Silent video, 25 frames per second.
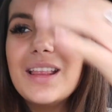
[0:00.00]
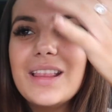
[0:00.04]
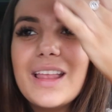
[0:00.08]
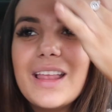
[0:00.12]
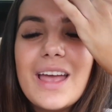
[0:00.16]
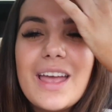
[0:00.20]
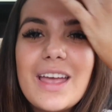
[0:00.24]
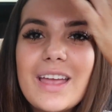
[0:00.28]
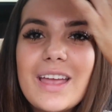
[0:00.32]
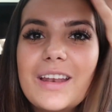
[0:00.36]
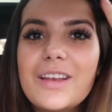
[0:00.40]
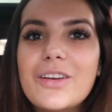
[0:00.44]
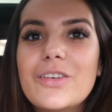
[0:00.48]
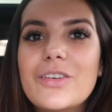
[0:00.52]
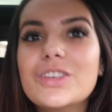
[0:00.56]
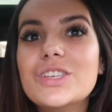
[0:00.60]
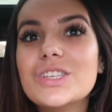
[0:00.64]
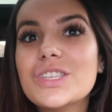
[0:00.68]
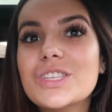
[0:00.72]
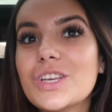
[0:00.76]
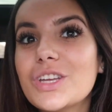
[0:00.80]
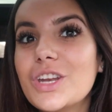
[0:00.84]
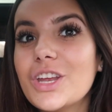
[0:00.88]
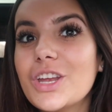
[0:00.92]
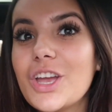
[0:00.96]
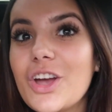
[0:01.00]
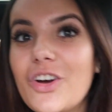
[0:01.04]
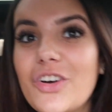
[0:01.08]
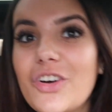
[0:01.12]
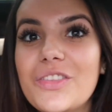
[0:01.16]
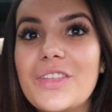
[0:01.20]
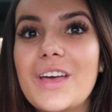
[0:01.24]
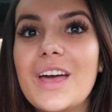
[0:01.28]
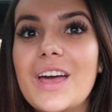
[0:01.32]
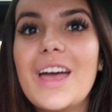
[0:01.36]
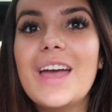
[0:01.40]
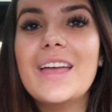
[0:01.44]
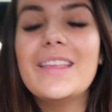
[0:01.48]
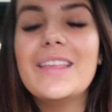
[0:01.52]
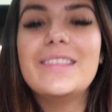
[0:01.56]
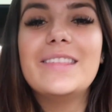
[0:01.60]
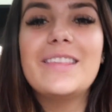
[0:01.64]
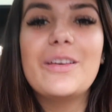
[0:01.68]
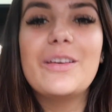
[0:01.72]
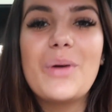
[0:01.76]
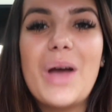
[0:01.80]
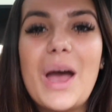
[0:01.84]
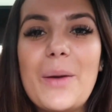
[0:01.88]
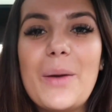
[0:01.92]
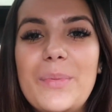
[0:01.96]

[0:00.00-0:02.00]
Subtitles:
And then we're just gonna go there and see what